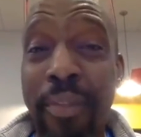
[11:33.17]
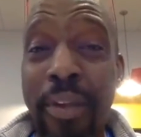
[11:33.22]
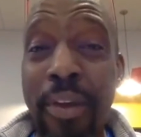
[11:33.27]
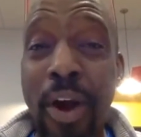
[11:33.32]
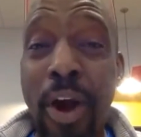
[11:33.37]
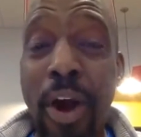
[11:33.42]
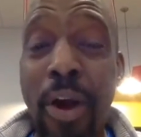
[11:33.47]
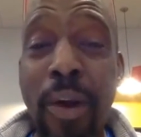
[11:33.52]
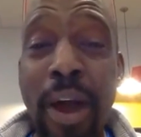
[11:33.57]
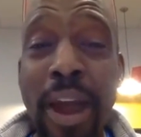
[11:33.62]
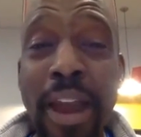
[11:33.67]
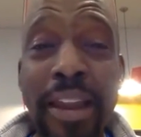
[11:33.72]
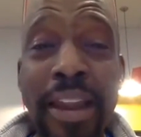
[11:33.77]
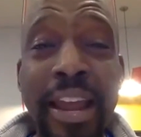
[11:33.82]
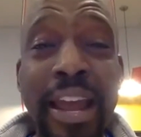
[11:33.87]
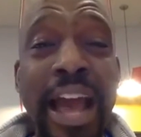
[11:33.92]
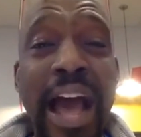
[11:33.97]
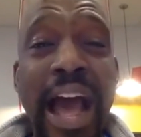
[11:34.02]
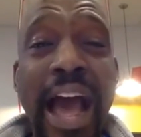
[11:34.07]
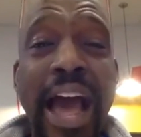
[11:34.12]
All right?
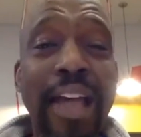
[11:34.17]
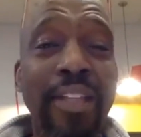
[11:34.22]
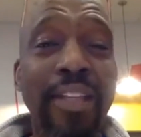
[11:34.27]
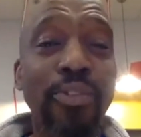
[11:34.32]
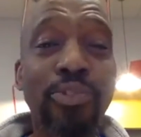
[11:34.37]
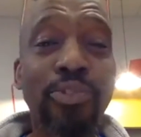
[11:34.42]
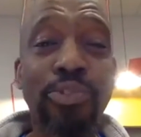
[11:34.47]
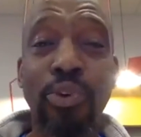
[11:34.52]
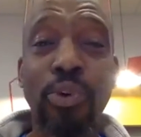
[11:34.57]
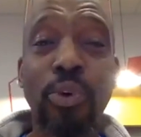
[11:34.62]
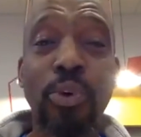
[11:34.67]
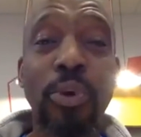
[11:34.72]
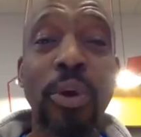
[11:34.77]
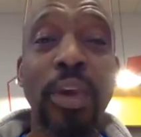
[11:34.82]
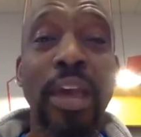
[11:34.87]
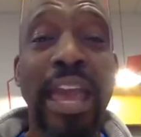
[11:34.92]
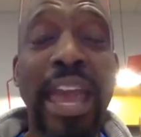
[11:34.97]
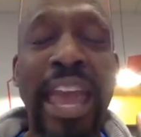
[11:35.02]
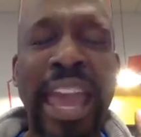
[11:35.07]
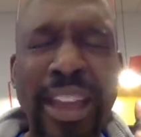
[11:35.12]
And so
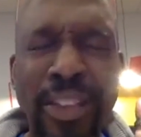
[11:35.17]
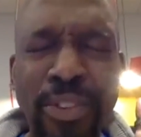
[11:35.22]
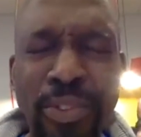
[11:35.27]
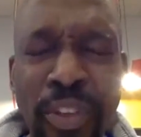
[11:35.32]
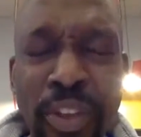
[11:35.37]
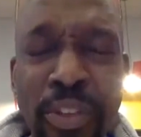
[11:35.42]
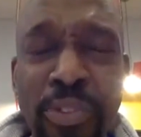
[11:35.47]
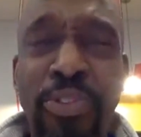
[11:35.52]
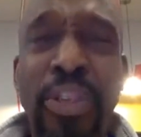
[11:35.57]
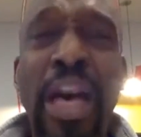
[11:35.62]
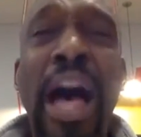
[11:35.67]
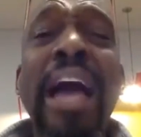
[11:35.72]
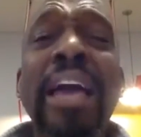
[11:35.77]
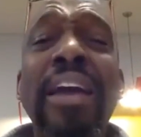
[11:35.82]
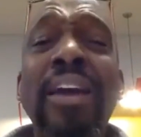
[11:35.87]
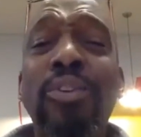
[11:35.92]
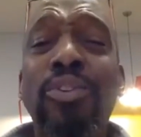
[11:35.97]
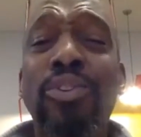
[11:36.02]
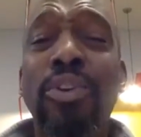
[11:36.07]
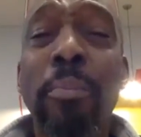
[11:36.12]
his desire
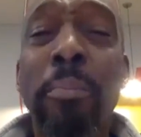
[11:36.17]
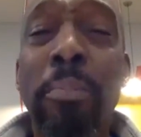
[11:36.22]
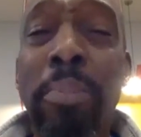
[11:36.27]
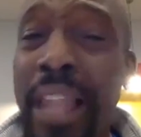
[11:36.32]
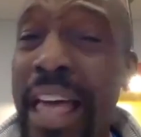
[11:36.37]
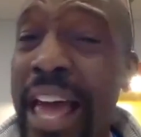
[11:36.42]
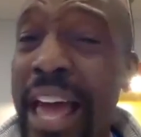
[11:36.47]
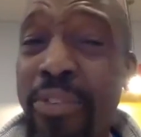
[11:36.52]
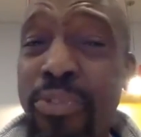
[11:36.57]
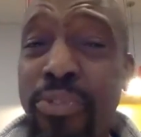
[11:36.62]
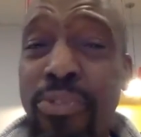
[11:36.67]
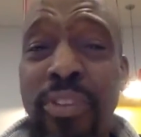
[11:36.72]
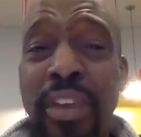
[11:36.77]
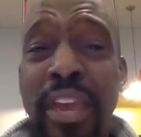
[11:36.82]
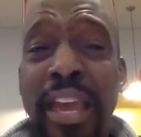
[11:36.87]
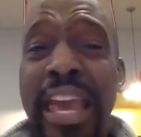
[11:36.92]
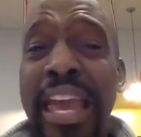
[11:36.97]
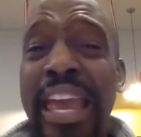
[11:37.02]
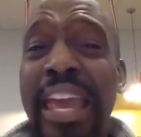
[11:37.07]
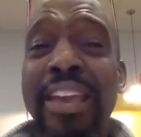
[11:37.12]
to bless
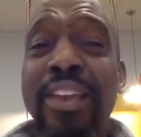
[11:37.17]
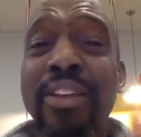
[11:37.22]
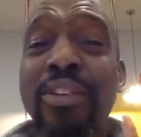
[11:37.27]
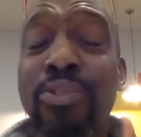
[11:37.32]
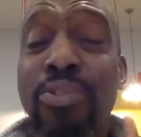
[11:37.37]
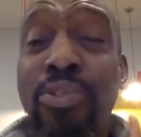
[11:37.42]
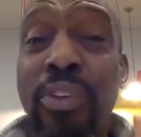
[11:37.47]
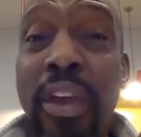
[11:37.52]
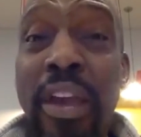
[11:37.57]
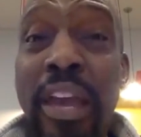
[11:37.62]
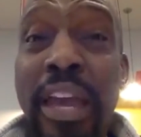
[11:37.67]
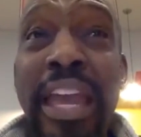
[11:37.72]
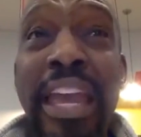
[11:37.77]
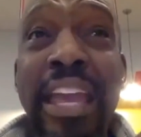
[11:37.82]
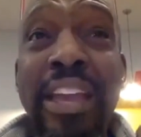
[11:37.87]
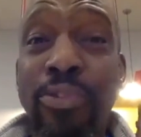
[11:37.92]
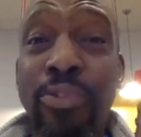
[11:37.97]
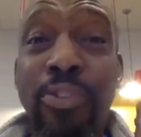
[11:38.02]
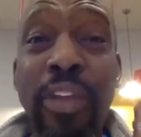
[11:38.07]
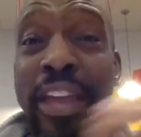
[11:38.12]

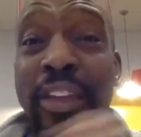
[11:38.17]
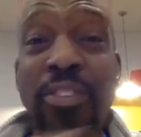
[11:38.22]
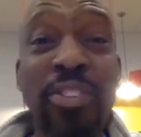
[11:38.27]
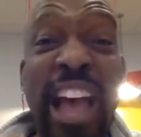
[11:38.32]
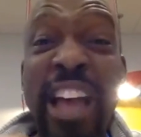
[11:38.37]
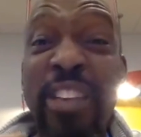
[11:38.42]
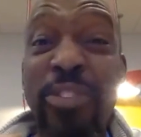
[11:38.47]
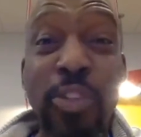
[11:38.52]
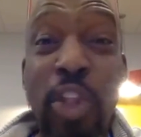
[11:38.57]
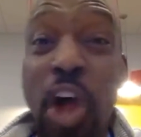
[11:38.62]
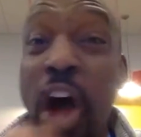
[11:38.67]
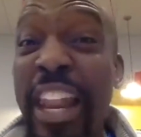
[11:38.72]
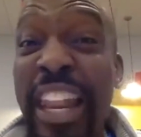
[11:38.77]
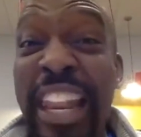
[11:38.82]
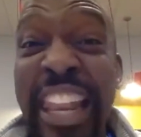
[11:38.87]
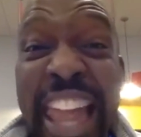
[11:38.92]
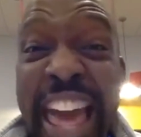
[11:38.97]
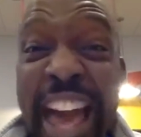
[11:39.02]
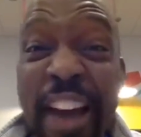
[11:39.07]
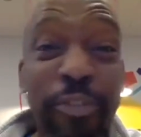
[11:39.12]
has not
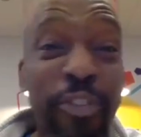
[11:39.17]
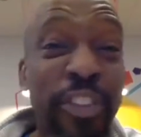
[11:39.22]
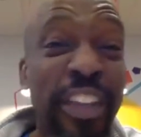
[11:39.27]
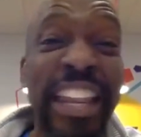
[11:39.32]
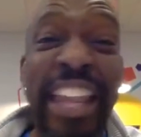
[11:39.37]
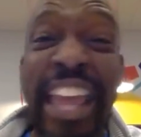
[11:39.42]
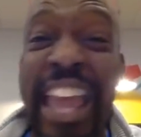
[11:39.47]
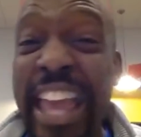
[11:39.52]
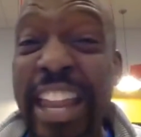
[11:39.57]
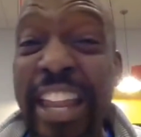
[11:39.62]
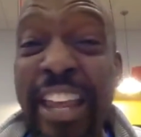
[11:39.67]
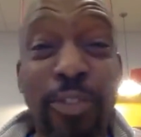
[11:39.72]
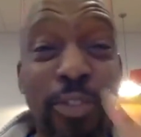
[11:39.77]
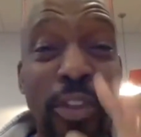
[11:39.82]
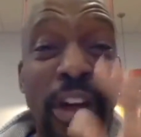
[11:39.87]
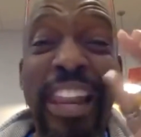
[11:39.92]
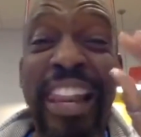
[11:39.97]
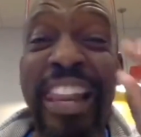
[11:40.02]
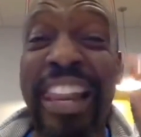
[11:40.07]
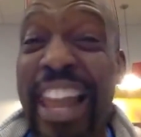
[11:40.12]
left in any, it's not
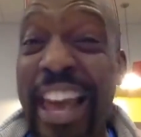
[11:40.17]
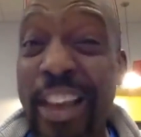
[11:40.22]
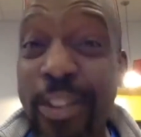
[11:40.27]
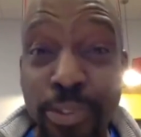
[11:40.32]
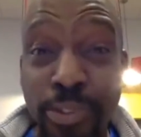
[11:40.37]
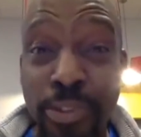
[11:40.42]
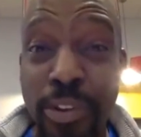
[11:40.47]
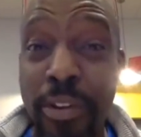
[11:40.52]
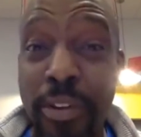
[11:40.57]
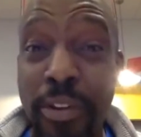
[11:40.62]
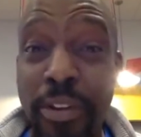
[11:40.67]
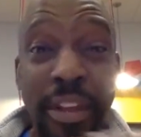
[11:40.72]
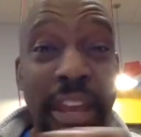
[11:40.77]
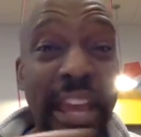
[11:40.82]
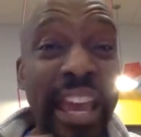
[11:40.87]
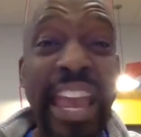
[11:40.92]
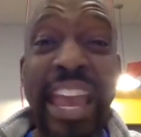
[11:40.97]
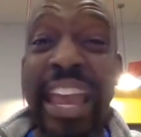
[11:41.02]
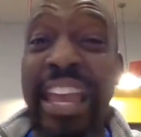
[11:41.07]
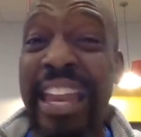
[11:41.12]
lessened
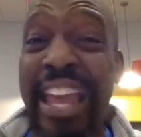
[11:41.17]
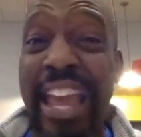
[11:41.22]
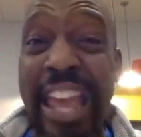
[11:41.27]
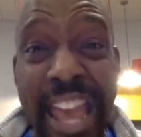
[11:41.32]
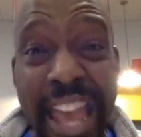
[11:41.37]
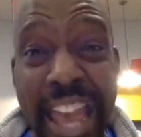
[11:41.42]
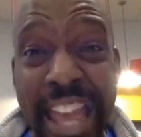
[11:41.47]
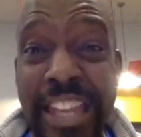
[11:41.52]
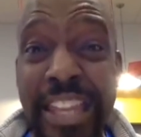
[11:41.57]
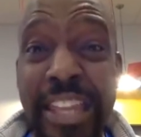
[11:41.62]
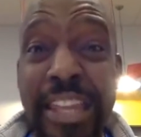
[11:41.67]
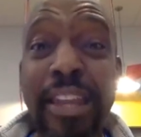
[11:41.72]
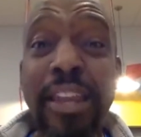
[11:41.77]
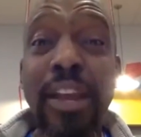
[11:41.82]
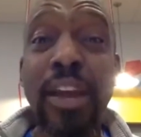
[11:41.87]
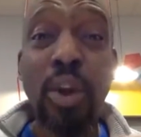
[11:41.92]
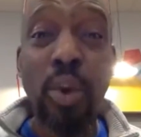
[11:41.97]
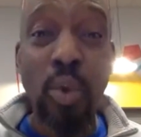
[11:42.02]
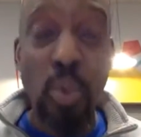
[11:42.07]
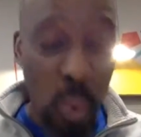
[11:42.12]
in any
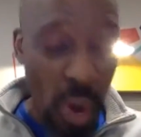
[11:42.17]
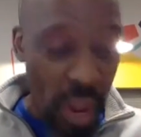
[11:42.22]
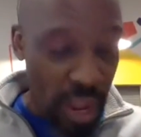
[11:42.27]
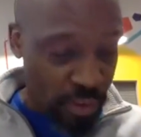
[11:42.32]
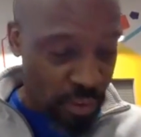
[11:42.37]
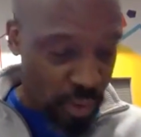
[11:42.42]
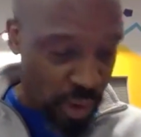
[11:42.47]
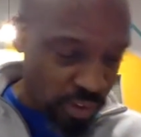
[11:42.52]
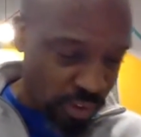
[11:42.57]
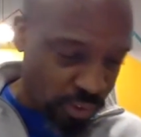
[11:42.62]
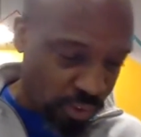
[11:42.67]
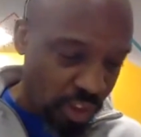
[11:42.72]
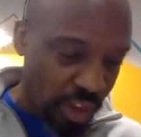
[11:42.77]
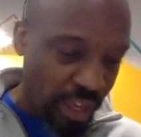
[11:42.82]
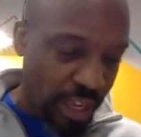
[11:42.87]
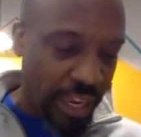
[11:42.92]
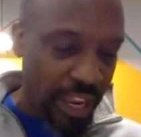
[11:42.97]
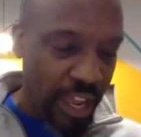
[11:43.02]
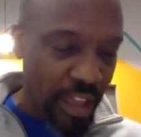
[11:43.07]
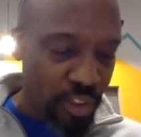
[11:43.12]
way. So I just
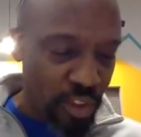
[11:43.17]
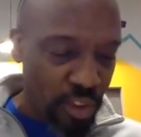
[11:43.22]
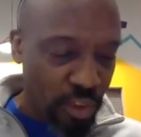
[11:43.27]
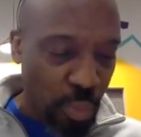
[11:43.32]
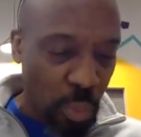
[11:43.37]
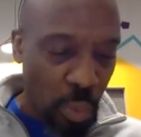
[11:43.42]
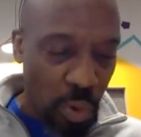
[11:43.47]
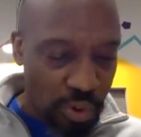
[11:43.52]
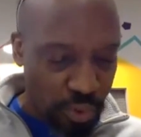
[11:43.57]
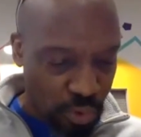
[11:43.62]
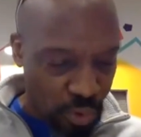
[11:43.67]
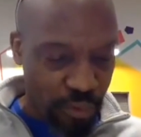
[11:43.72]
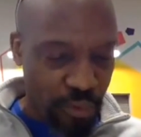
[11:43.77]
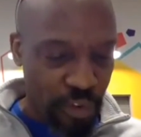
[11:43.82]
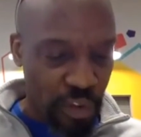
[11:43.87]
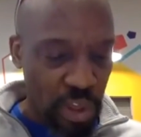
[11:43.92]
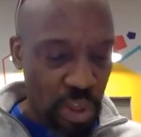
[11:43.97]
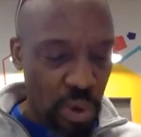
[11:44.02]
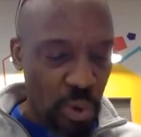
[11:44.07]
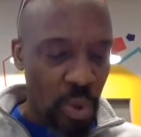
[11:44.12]
declare these words over
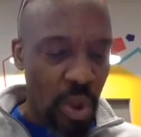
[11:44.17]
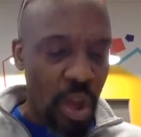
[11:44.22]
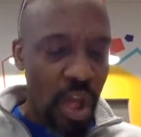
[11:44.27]
you.